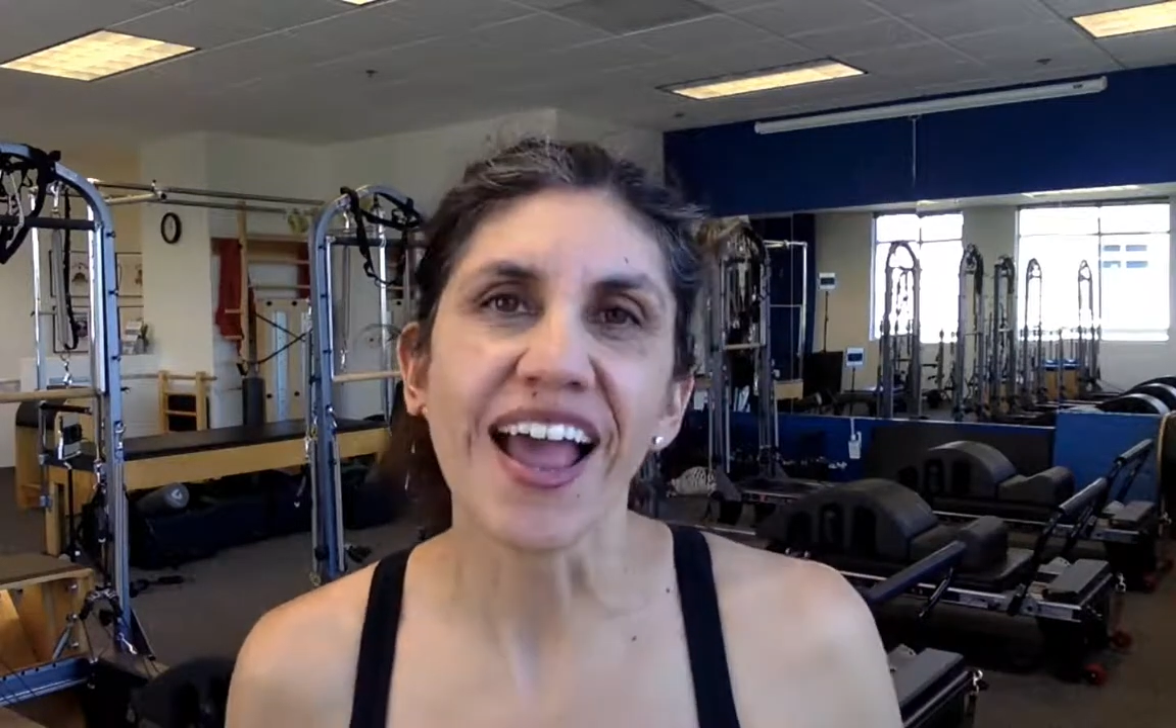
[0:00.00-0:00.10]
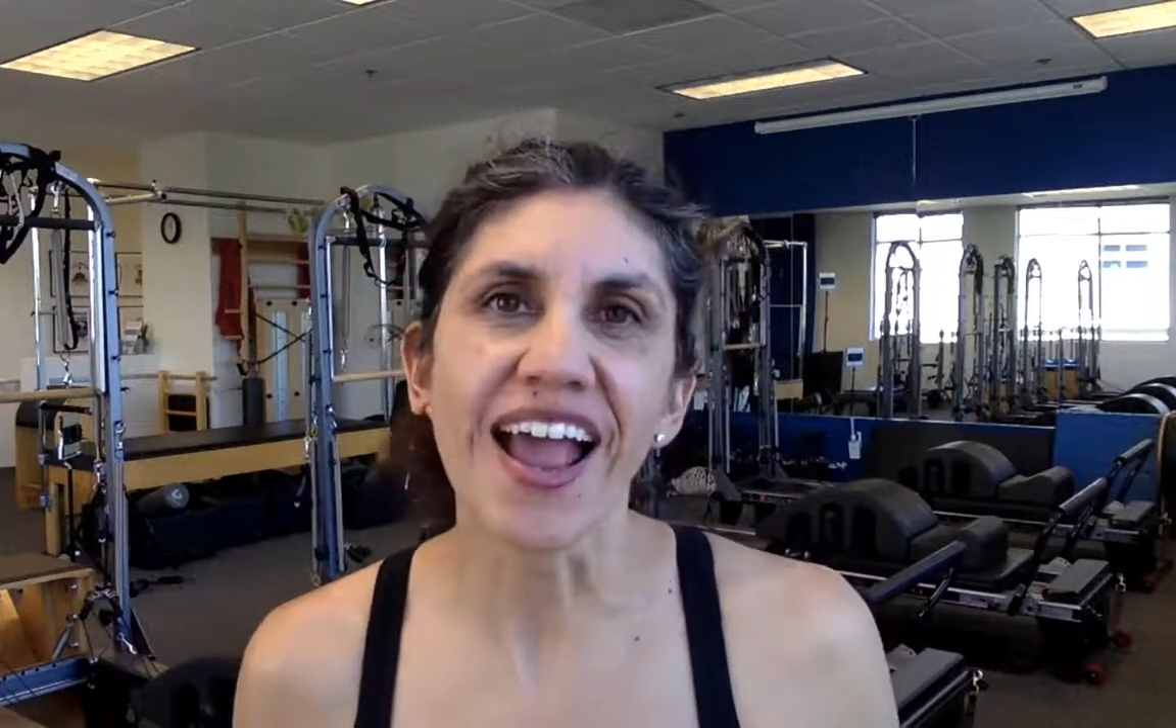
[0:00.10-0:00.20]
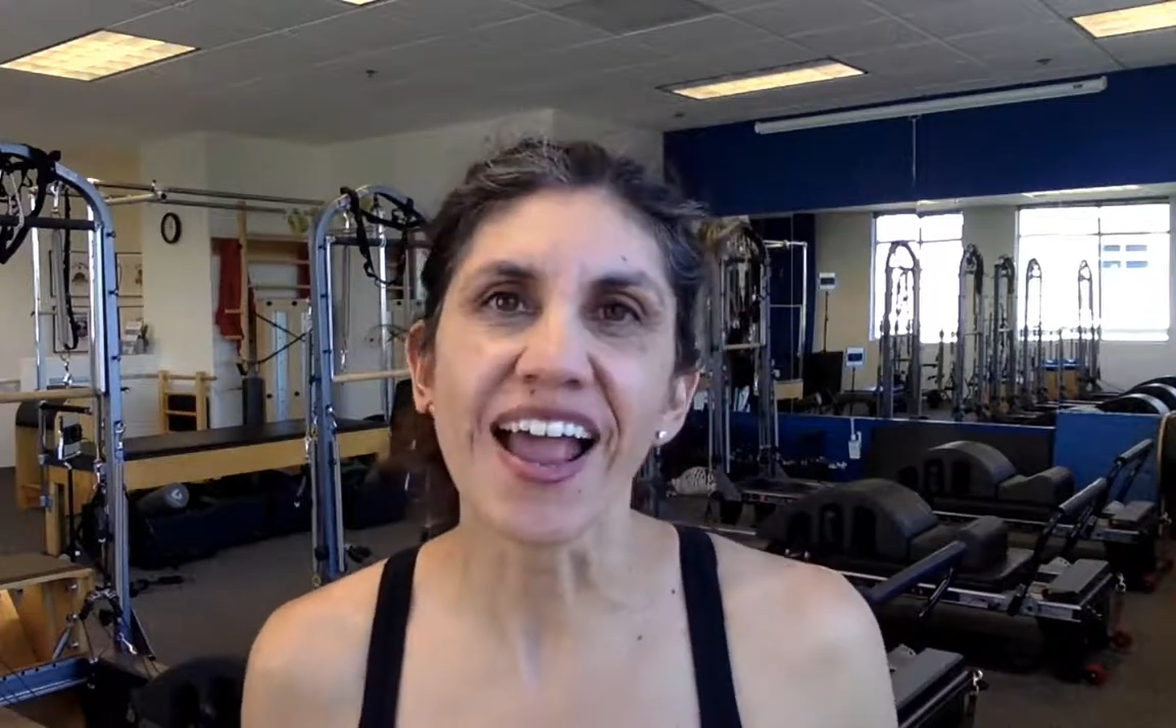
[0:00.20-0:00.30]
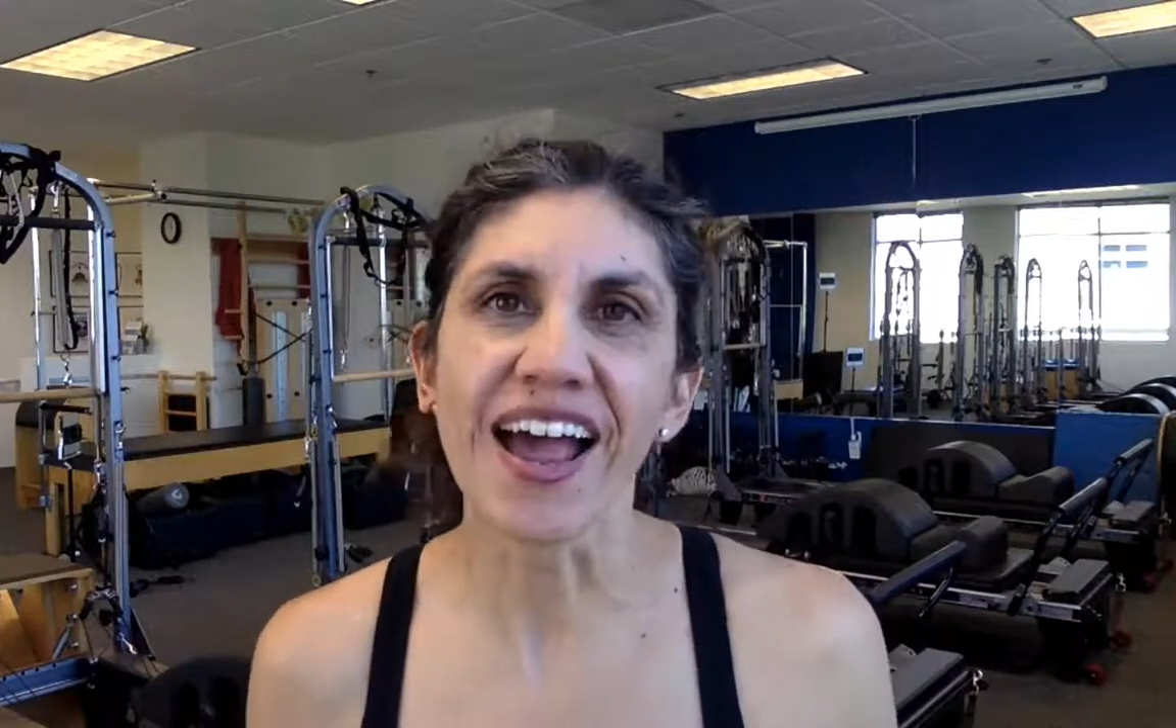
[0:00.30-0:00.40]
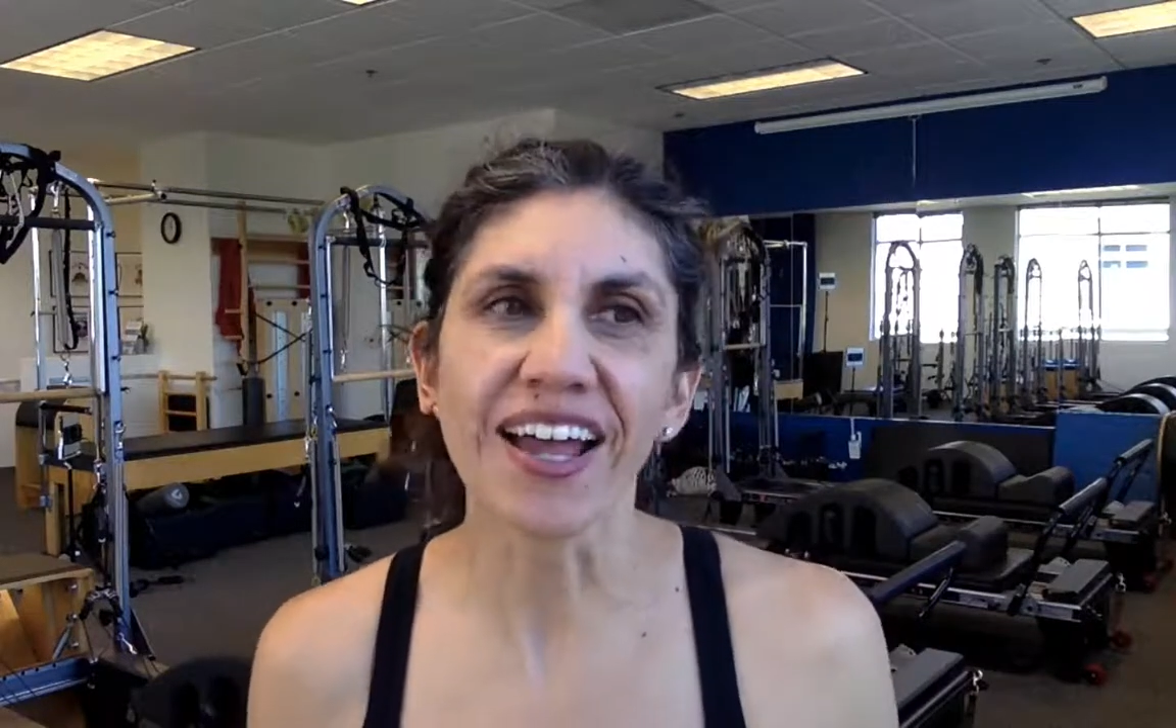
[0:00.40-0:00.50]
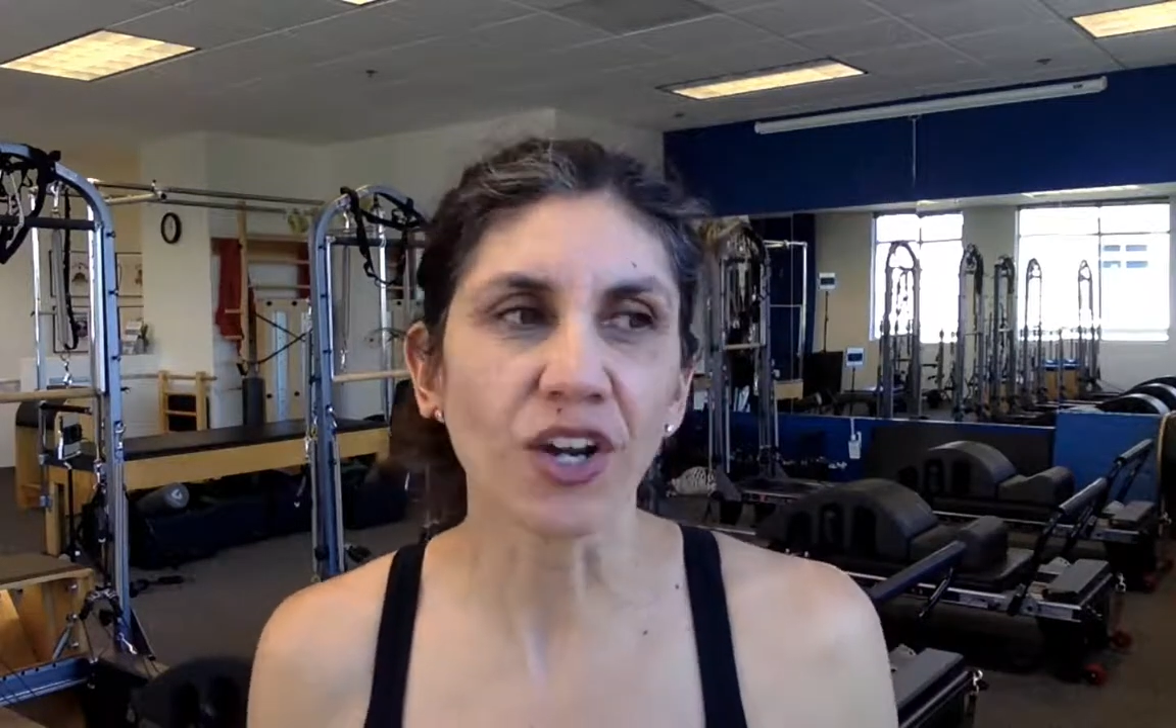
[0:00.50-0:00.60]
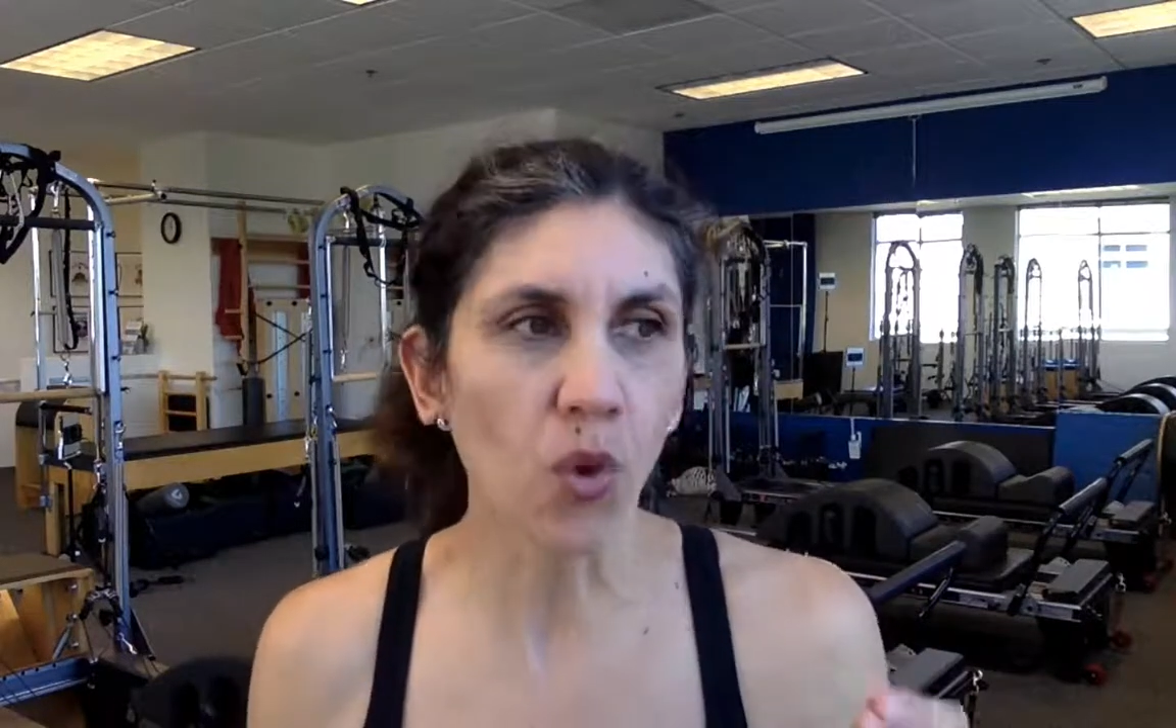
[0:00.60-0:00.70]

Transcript: And